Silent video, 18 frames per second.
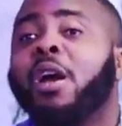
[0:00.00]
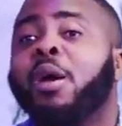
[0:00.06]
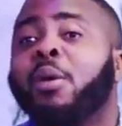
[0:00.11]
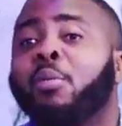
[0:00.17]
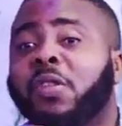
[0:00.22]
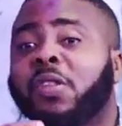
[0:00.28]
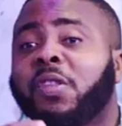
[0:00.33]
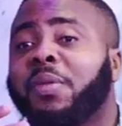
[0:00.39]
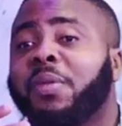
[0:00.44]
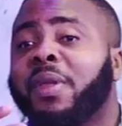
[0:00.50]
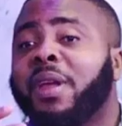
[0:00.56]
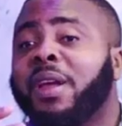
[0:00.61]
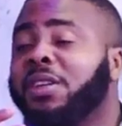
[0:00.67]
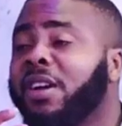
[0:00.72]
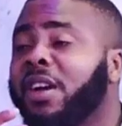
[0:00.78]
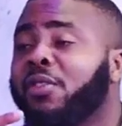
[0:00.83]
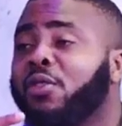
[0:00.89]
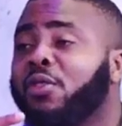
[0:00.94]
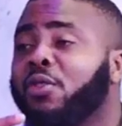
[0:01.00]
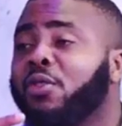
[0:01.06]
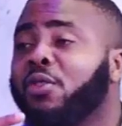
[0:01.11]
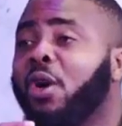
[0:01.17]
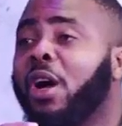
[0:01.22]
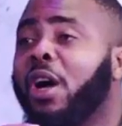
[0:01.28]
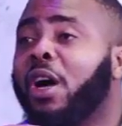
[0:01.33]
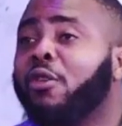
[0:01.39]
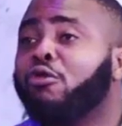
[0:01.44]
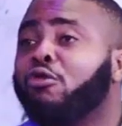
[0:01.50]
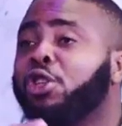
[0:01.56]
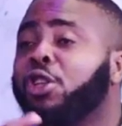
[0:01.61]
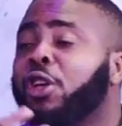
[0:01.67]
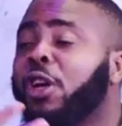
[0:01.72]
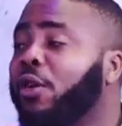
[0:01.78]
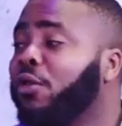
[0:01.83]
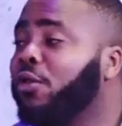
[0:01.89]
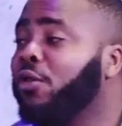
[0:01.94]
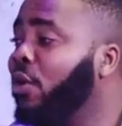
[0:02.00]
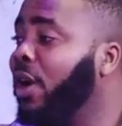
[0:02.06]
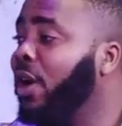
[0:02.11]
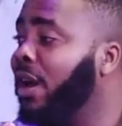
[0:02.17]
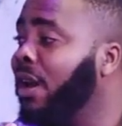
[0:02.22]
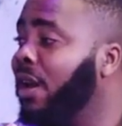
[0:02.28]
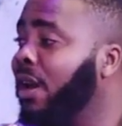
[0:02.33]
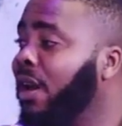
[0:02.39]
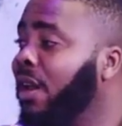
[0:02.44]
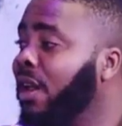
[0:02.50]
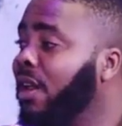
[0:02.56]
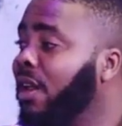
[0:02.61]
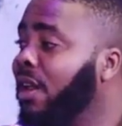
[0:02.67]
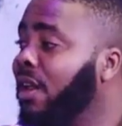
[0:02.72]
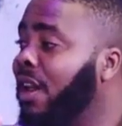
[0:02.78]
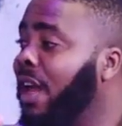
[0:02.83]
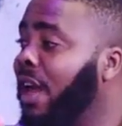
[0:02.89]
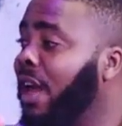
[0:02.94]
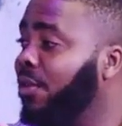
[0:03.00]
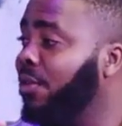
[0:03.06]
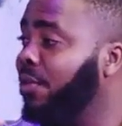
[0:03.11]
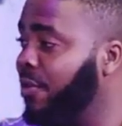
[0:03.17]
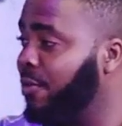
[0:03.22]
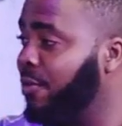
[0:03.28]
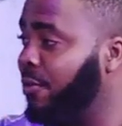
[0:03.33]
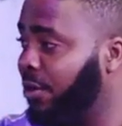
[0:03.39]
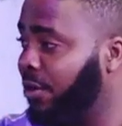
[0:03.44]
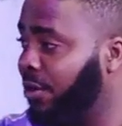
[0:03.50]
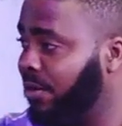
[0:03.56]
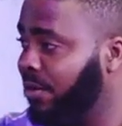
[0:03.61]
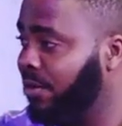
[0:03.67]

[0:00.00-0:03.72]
most times Nigerians know how to shout when they are not favored.